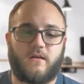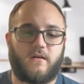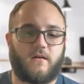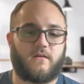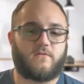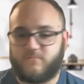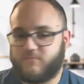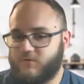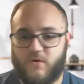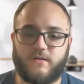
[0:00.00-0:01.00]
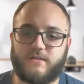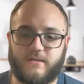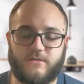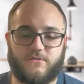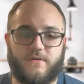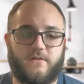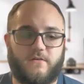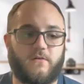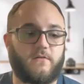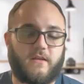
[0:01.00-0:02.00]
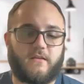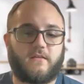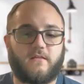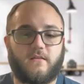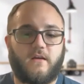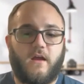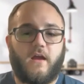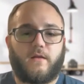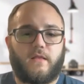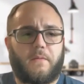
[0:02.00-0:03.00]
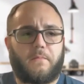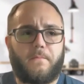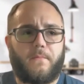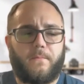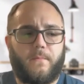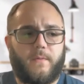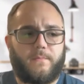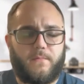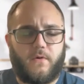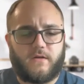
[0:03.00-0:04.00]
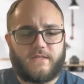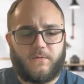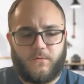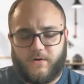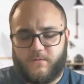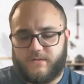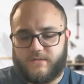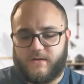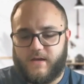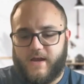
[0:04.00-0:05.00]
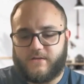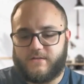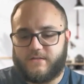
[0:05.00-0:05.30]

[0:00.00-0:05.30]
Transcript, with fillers: across history. You know, that like my my boss at work was uh, actually